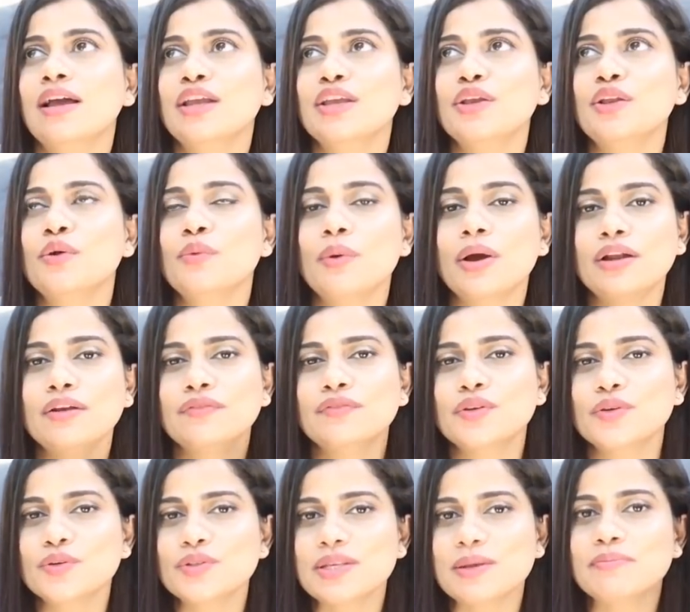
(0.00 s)
you know, one of
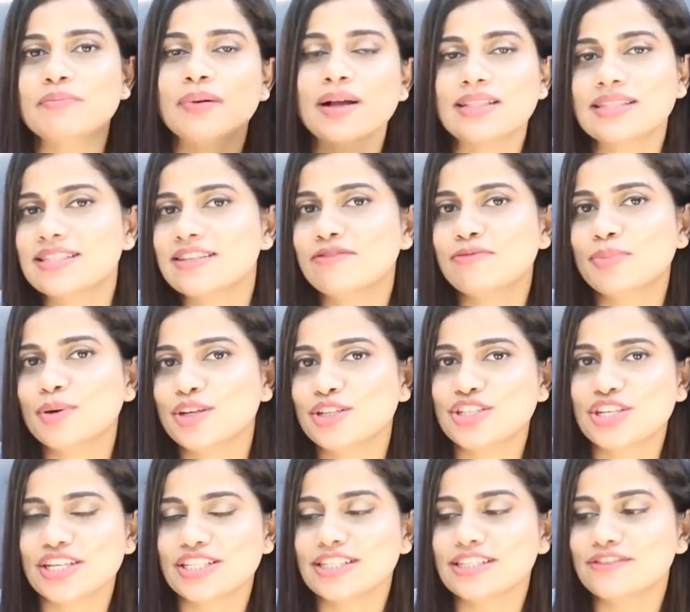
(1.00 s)
those impulsive
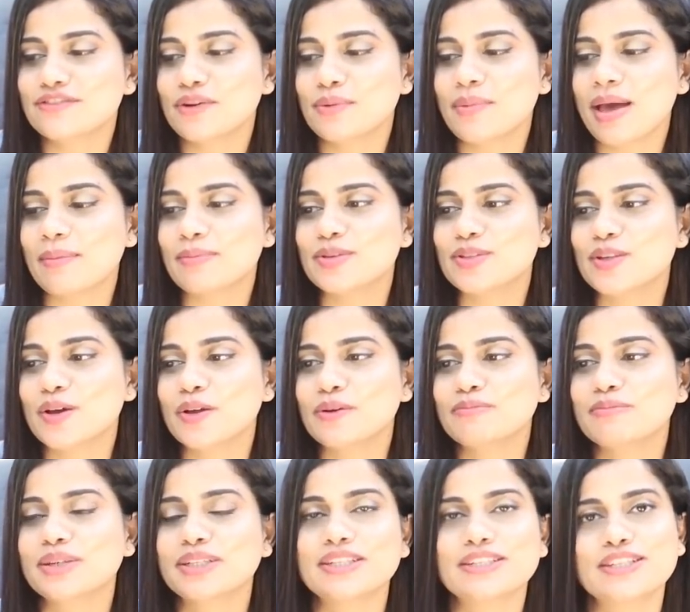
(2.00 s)
purchases from
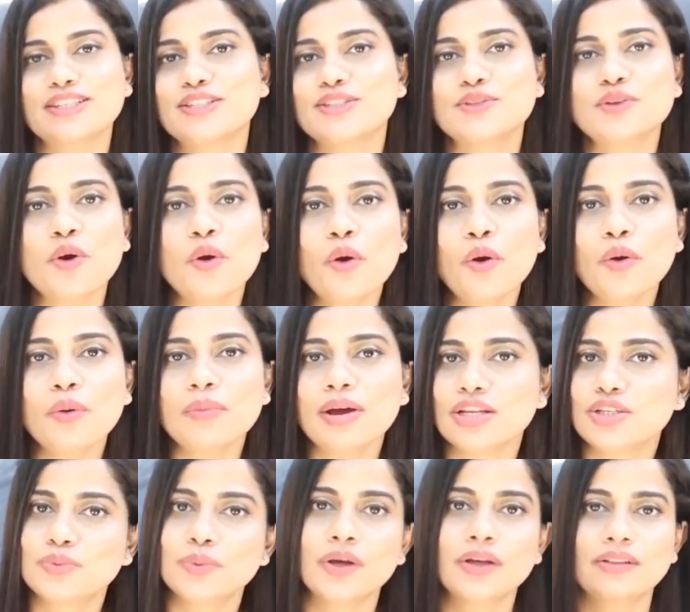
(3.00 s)
Amazon, but it is so
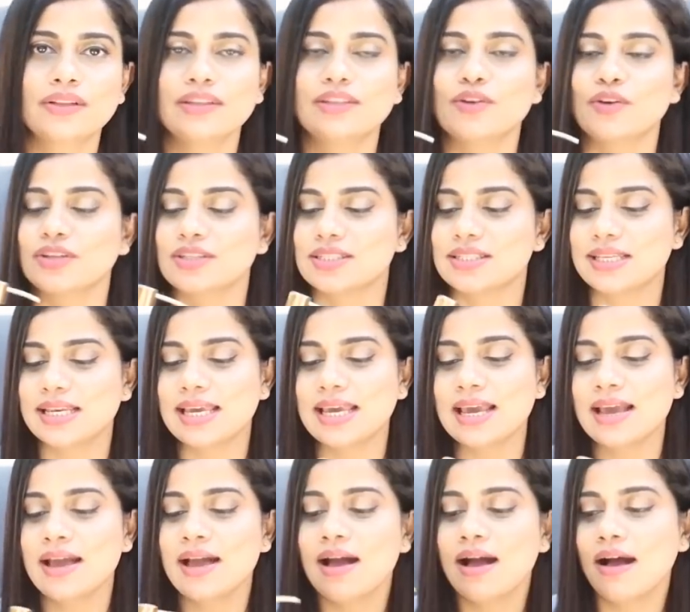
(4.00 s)
much worth it,
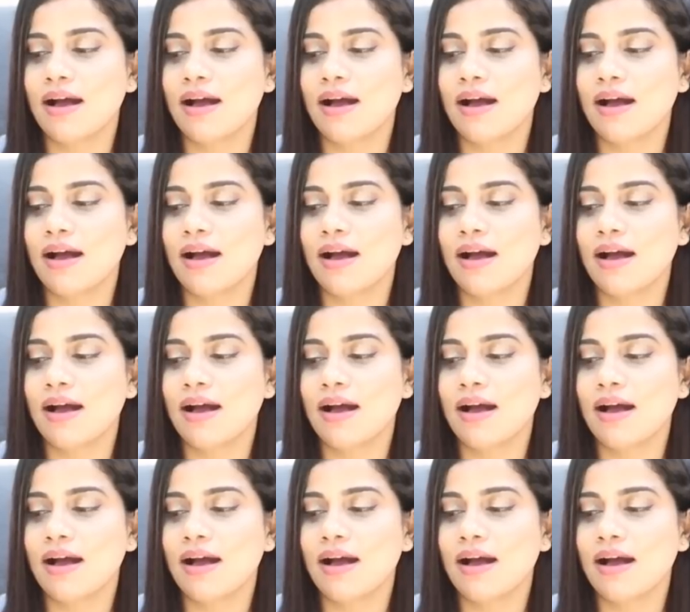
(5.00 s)
honestly.